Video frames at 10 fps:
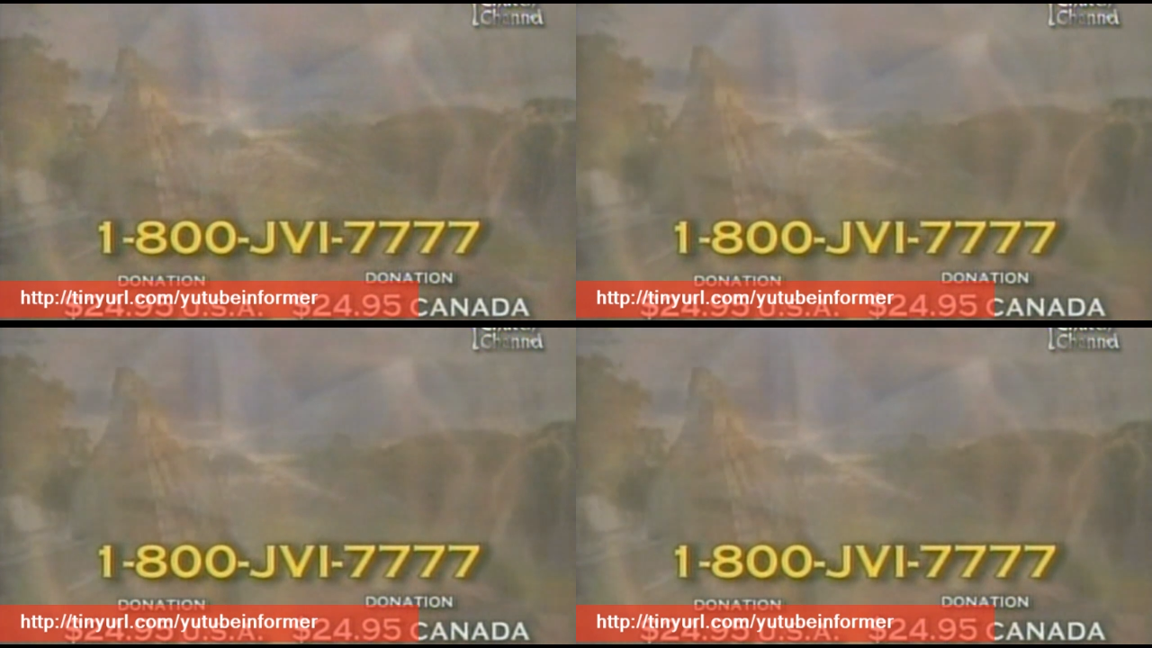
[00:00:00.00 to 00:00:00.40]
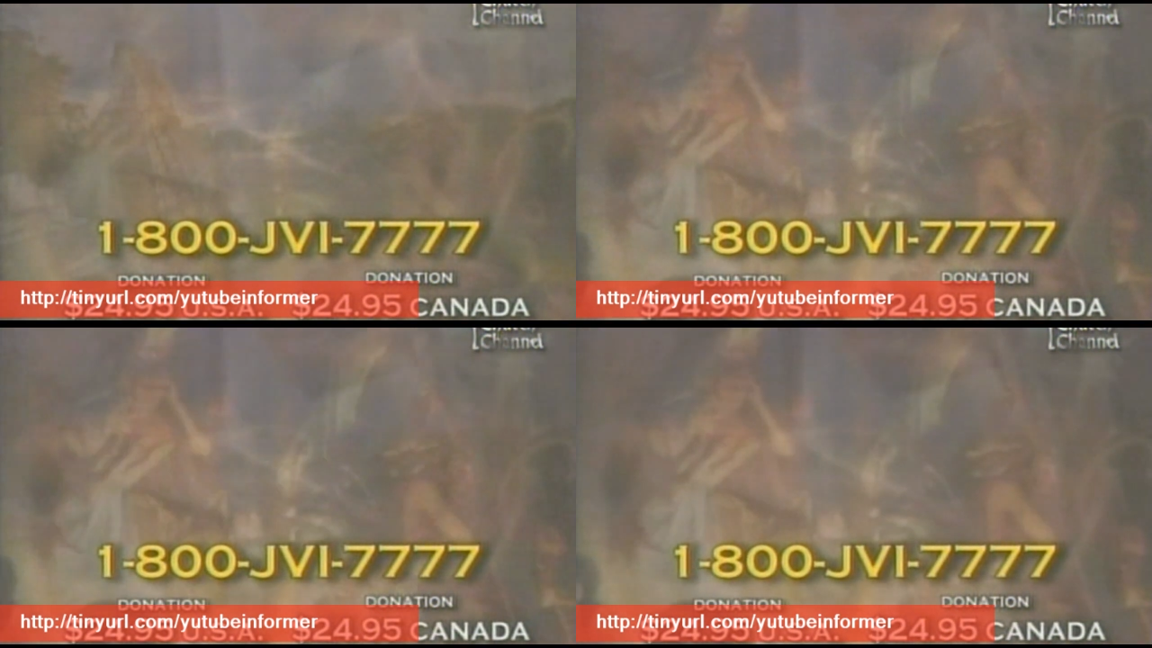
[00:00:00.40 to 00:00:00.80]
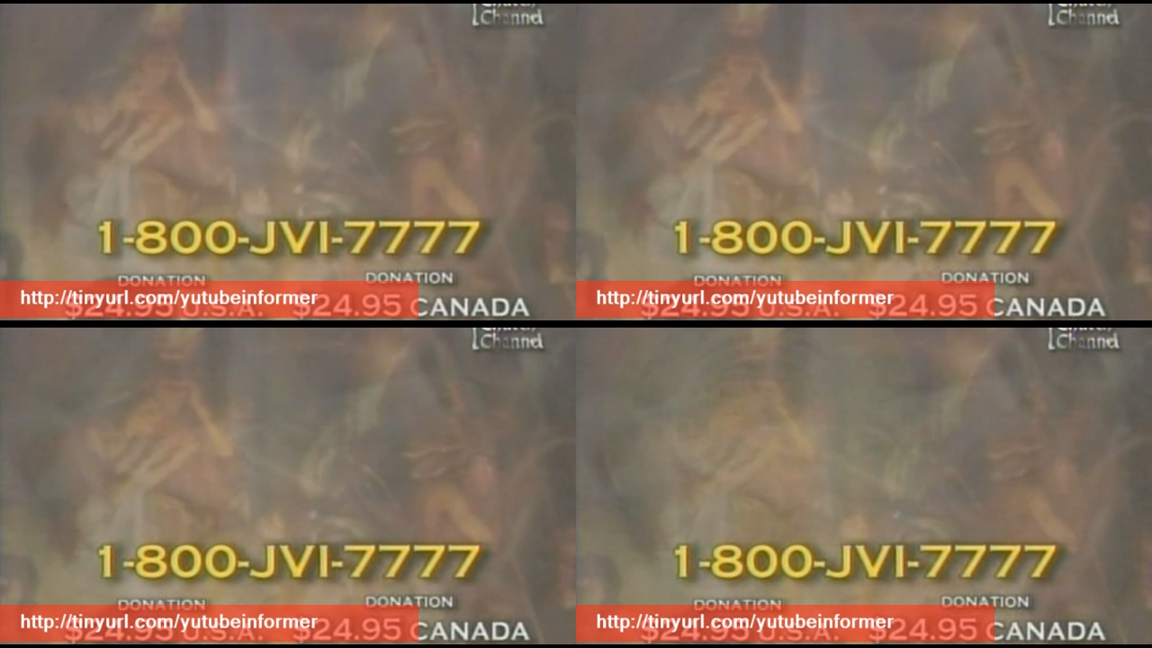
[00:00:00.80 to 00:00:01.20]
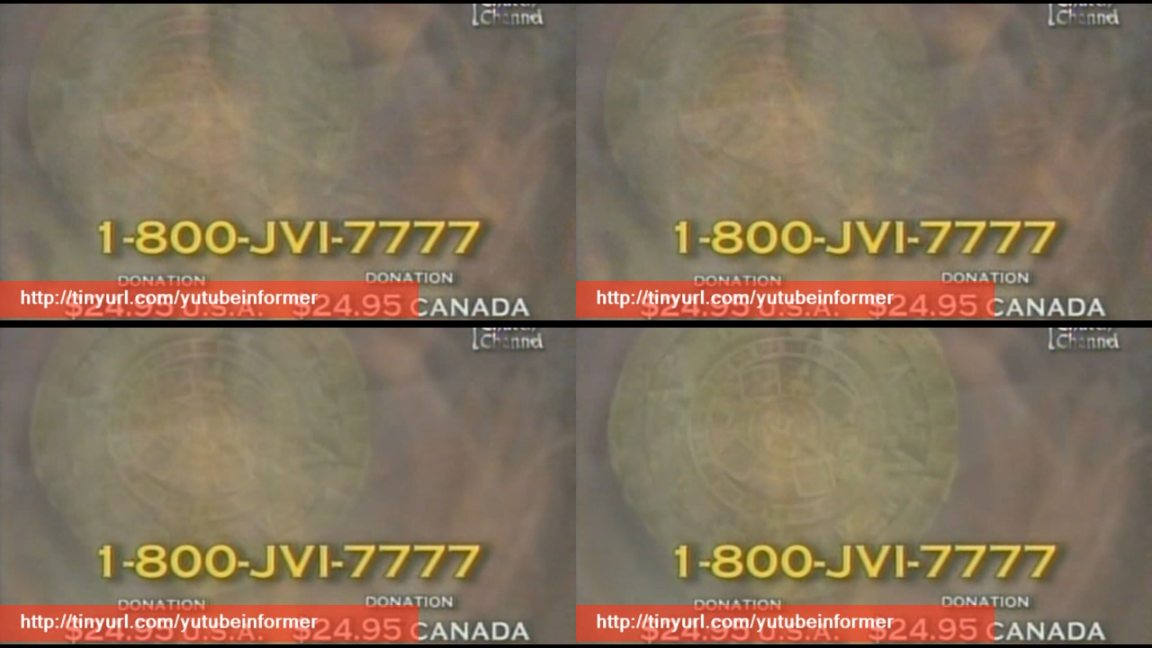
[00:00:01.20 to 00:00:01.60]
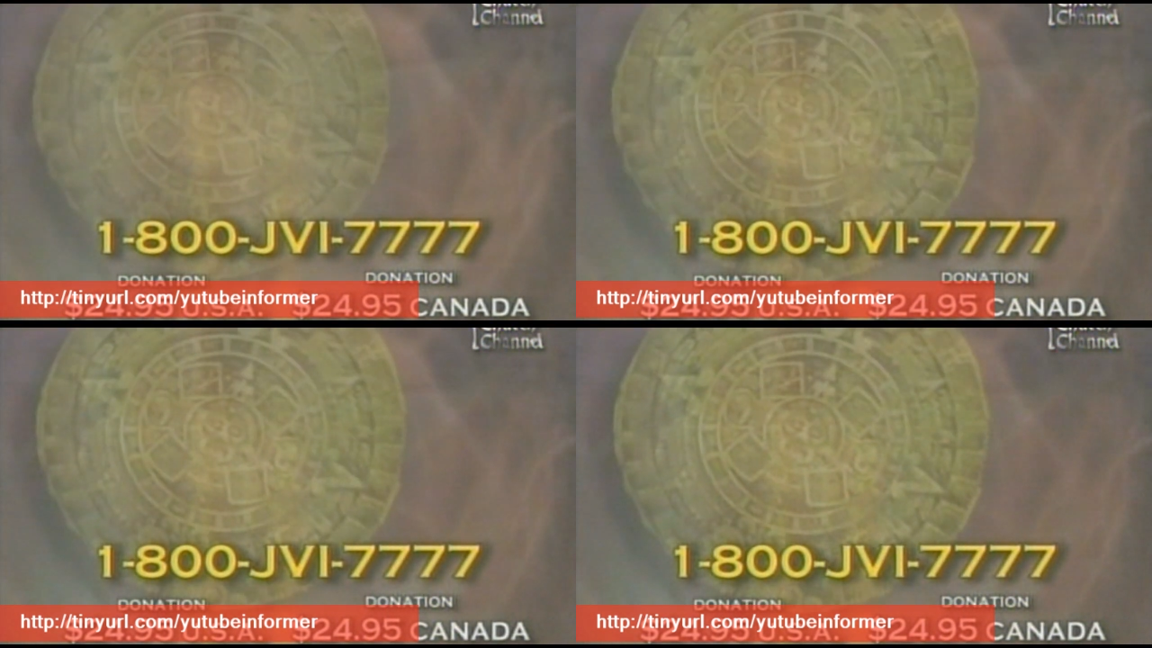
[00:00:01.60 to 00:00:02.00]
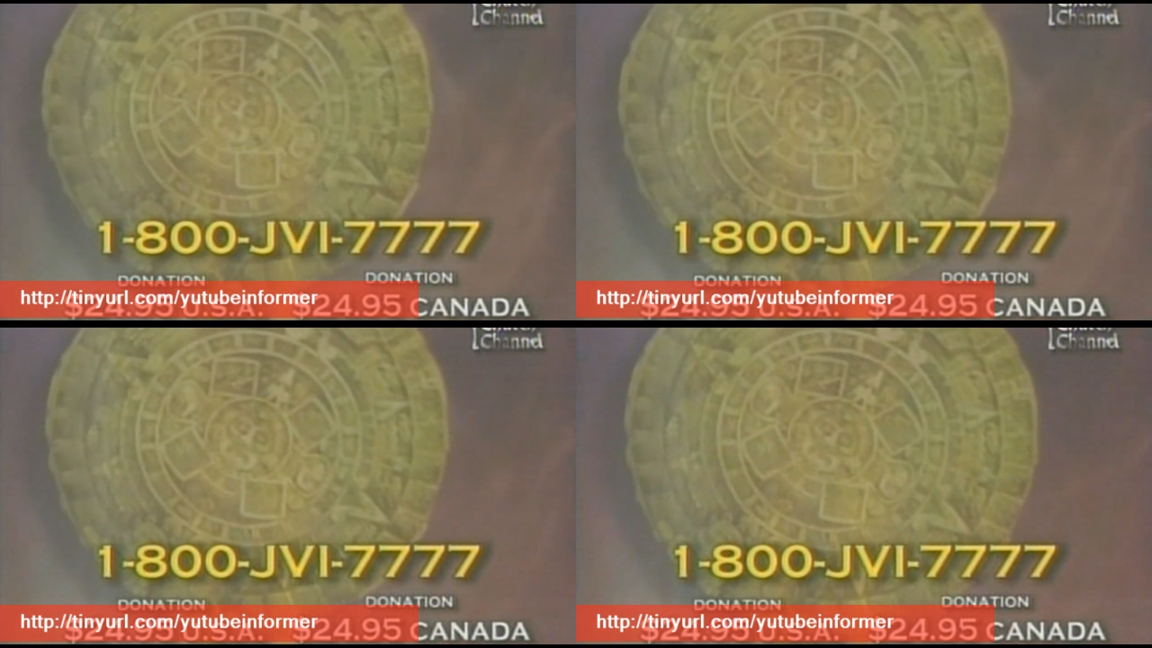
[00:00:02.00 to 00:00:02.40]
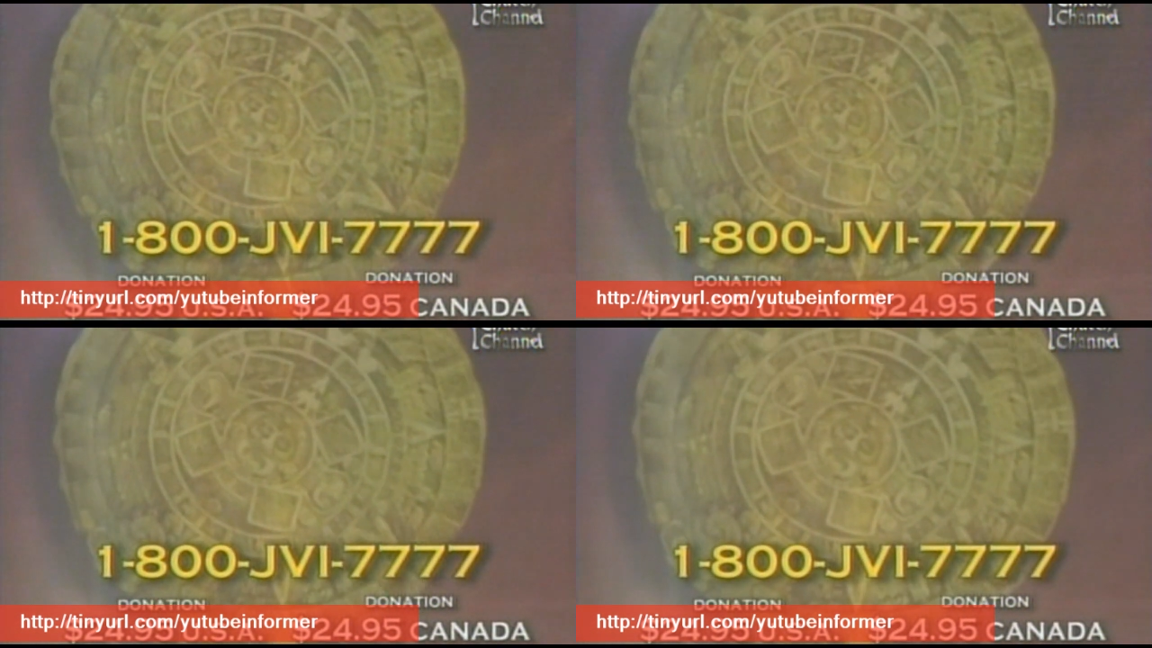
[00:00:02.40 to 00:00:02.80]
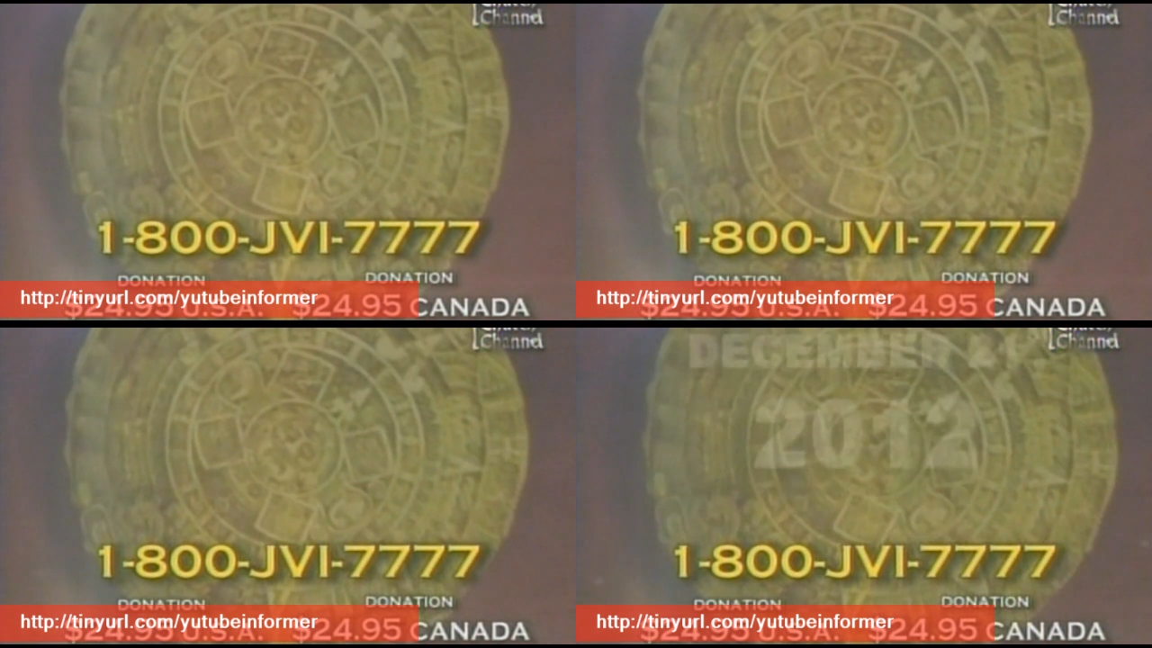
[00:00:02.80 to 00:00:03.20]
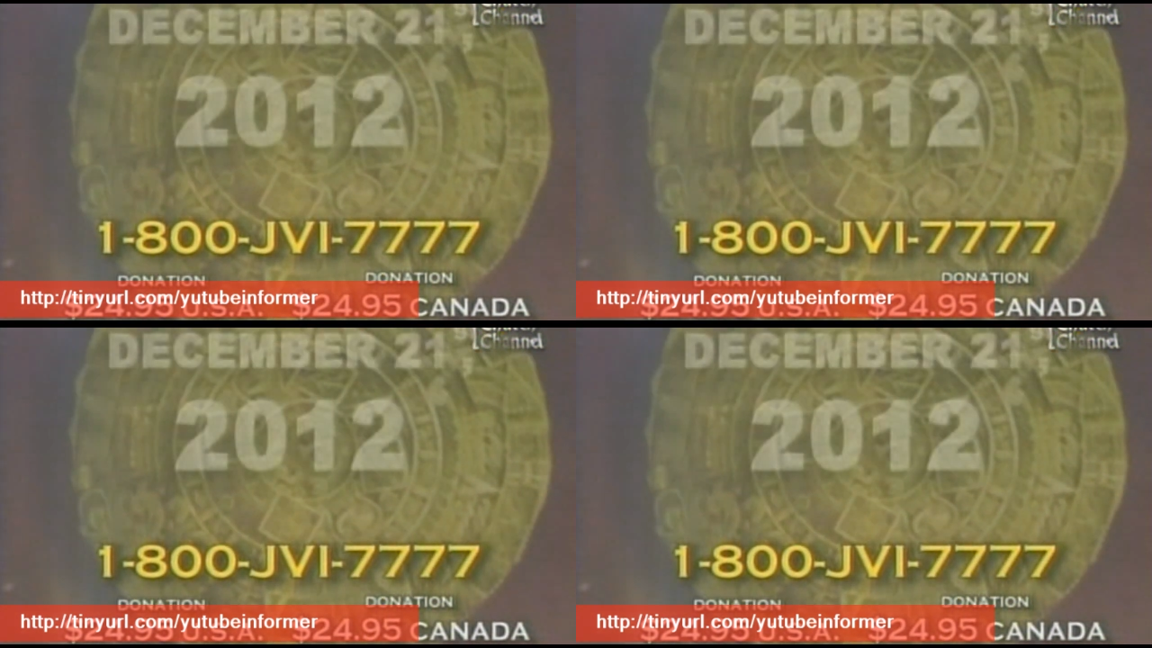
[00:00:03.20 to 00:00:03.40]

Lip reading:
[unreadable: no face in view]